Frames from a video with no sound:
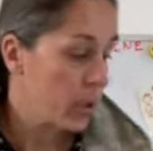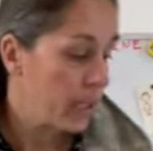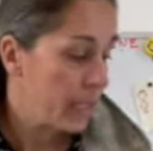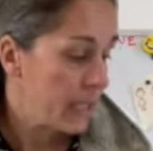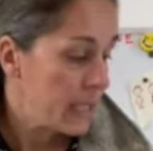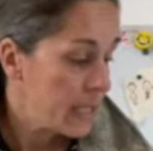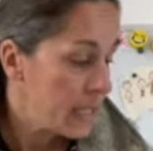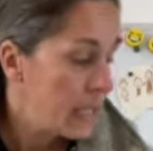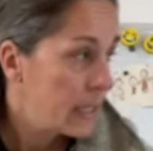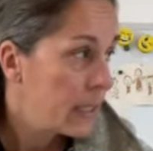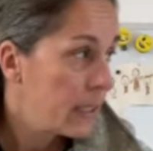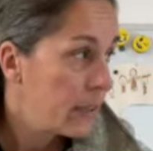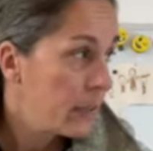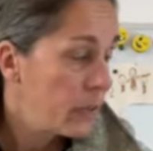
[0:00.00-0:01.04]
kids,
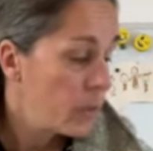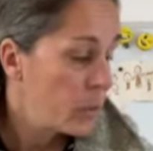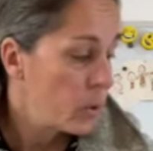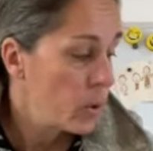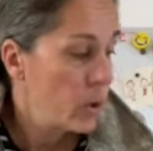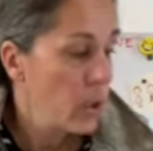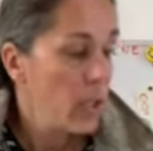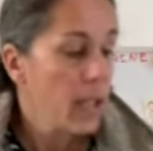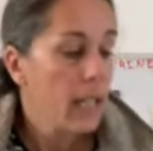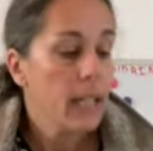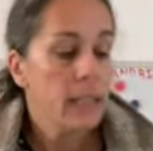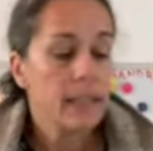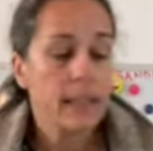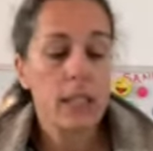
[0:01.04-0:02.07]
if you
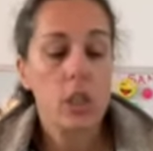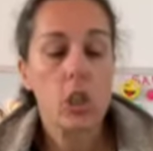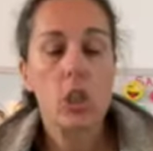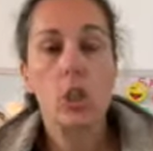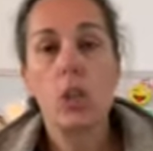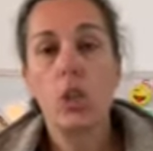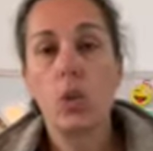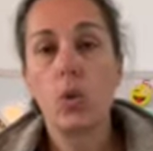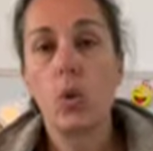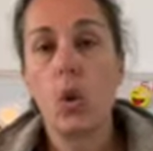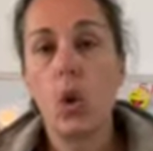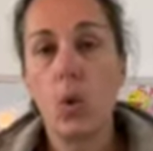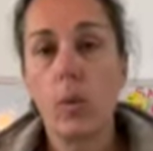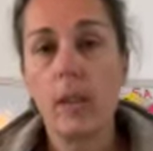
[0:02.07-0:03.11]
teach, should
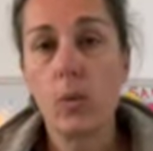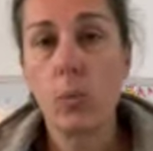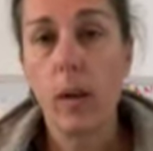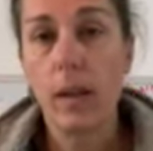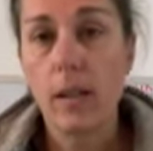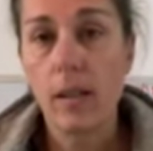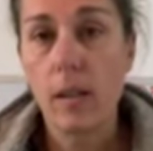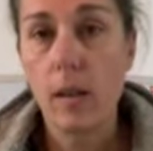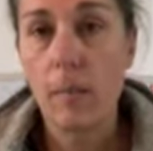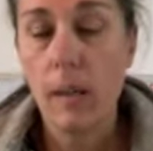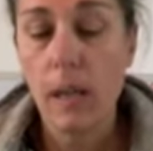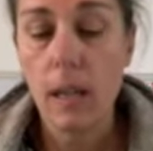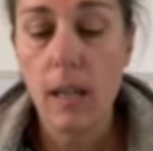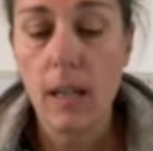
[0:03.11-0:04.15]
always wear some
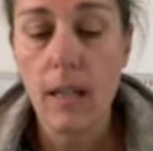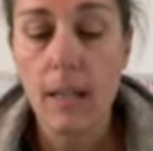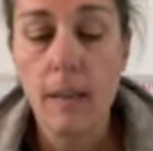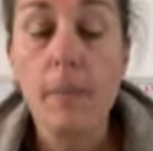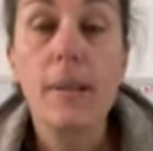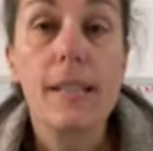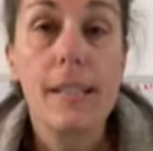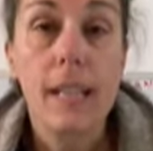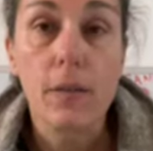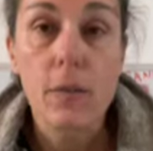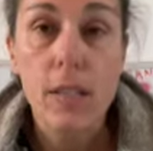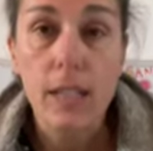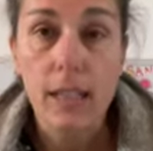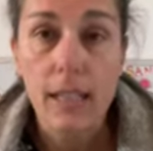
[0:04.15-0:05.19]

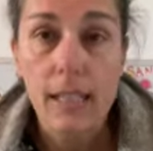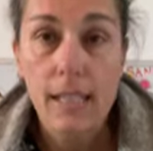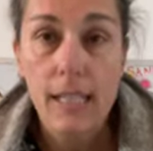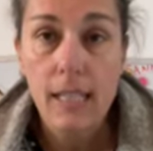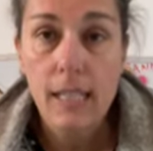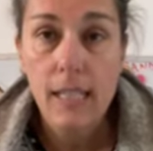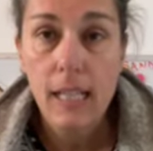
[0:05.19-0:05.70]
safety glasses.